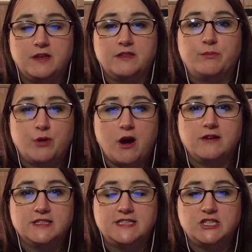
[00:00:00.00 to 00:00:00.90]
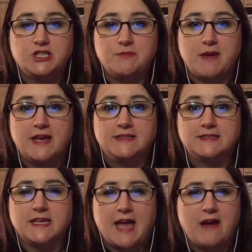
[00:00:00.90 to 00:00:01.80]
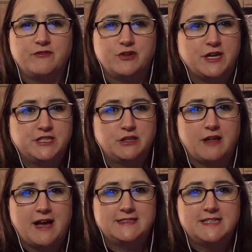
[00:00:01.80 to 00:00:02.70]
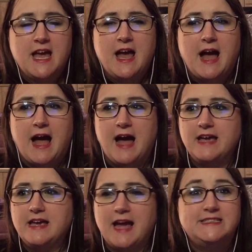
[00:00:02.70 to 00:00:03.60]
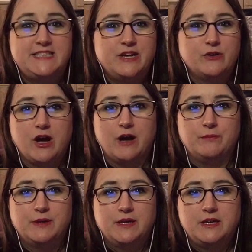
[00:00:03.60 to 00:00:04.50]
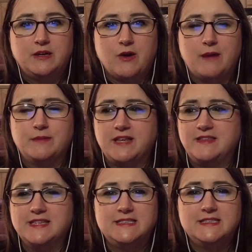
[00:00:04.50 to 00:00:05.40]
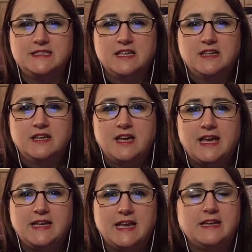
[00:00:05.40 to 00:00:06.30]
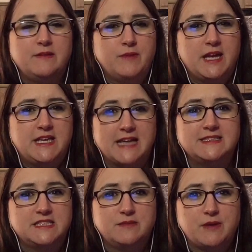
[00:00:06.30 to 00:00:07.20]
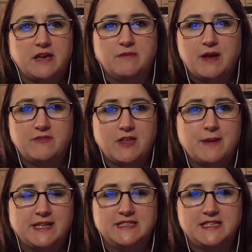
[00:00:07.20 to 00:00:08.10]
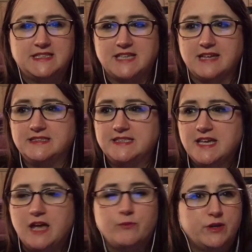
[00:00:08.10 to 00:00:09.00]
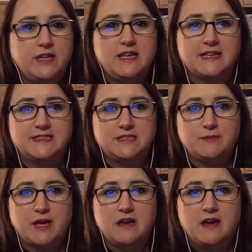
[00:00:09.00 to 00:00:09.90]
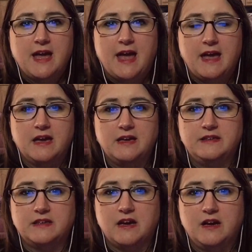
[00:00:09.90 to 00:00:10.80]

the progress that she makes, after each class, I tear up. I'm like, this is, it gets to me, if that makes any sense. It really gets to me. And